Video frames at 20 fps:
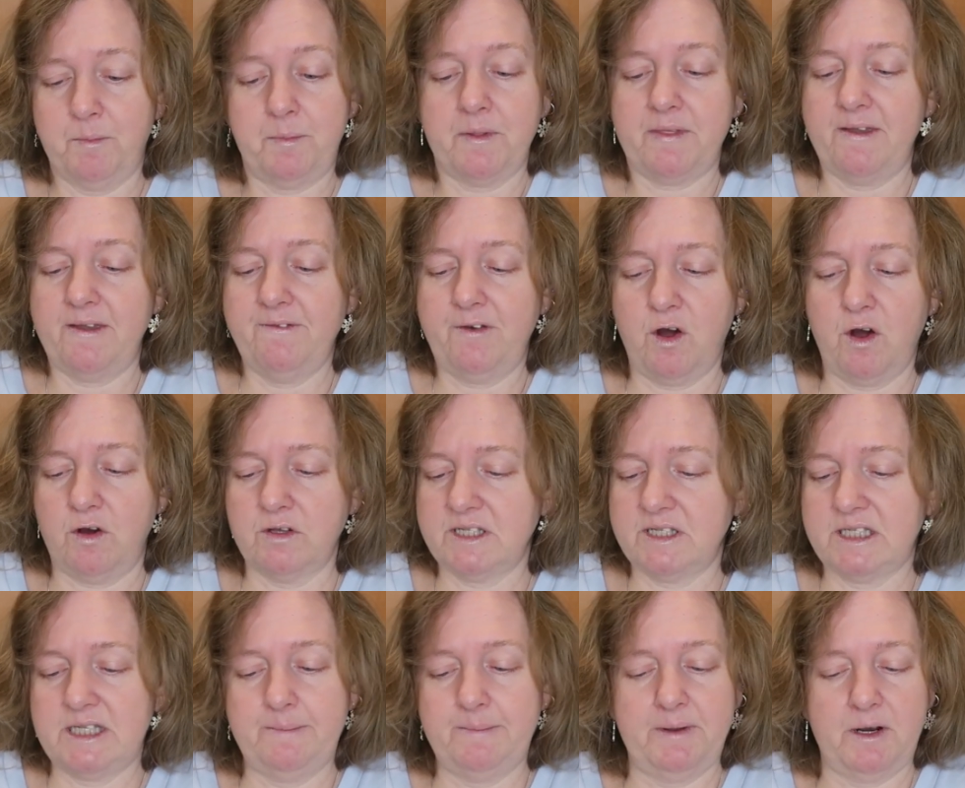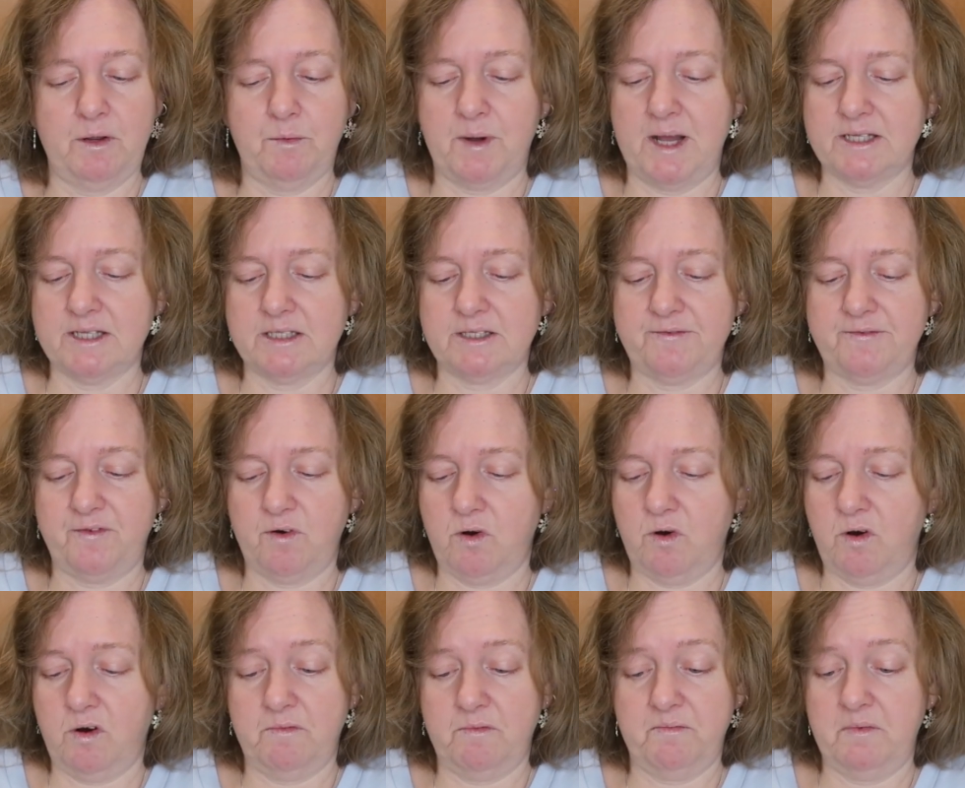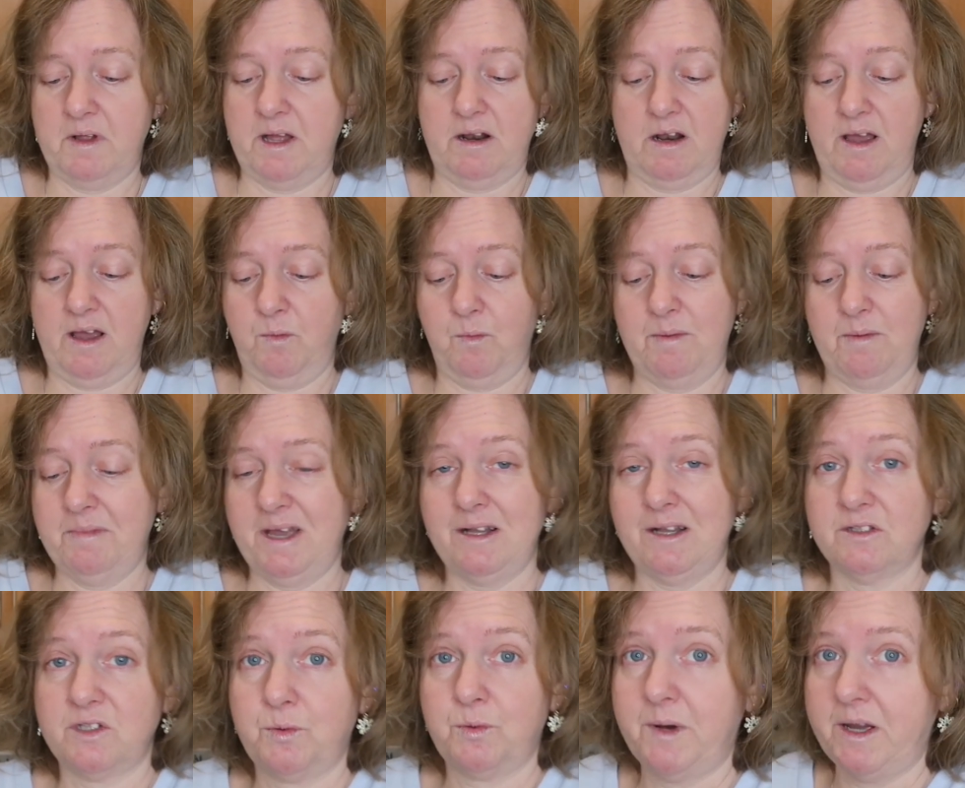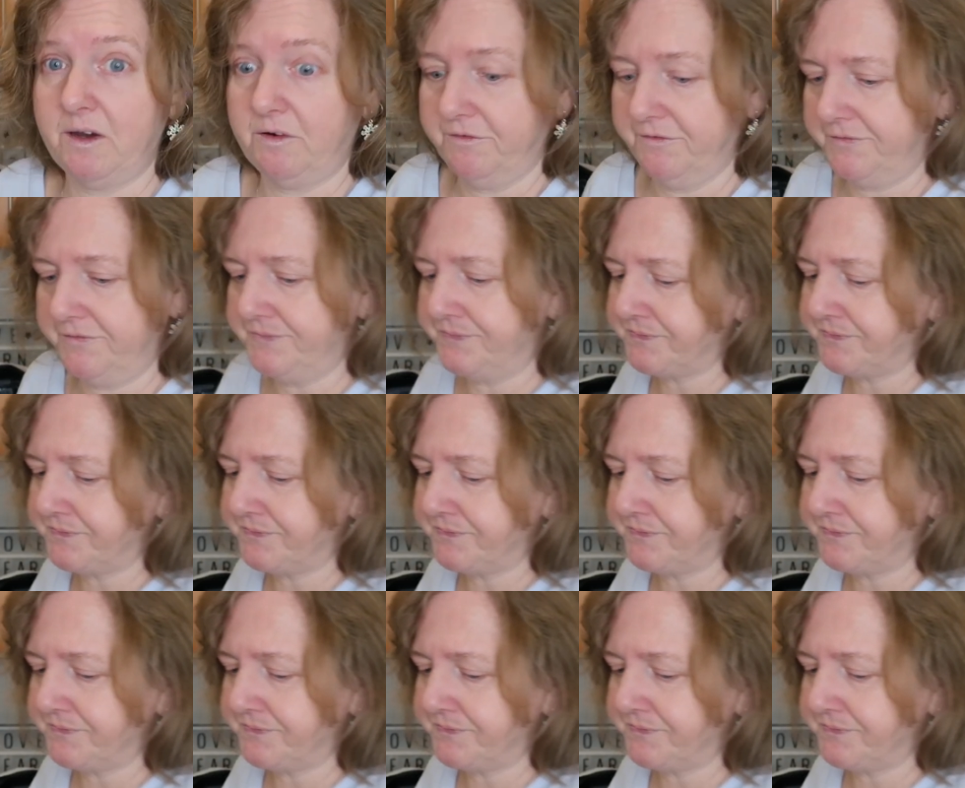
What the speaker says: but they've got similar ones for, like, £1.12.